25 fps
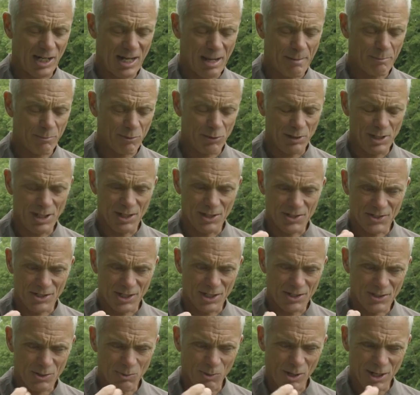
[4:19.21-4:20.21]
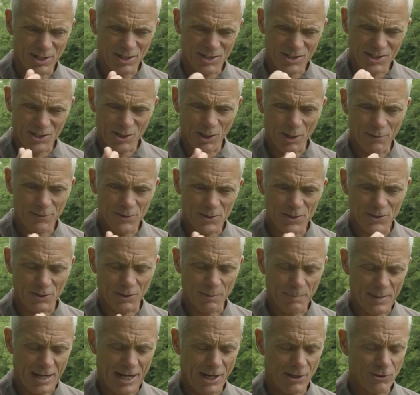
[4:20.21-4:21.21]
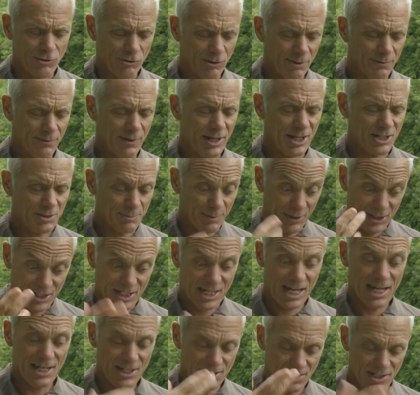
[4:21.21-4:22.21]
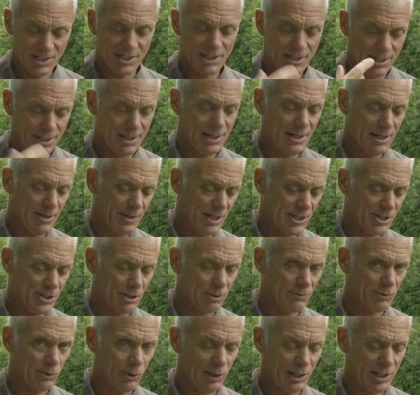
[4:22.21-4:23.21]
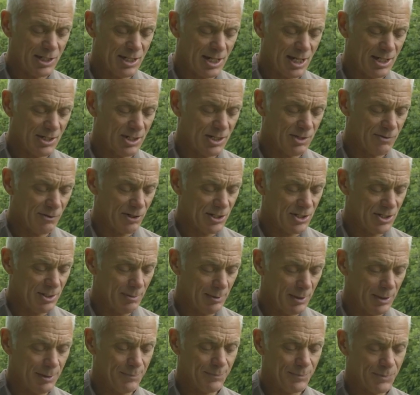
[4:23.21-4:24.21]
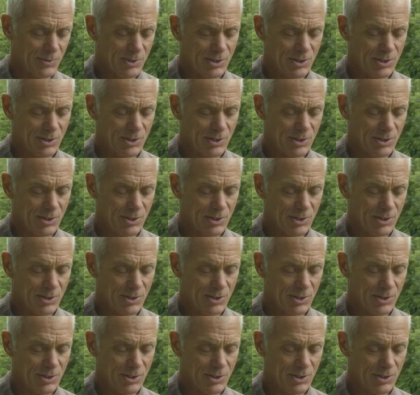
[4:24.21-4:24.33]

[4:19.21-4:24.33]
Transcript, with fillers: Lamprey is, is quite a soft sort of powdery flesh, but the taste, that sort of oily taste is very similar.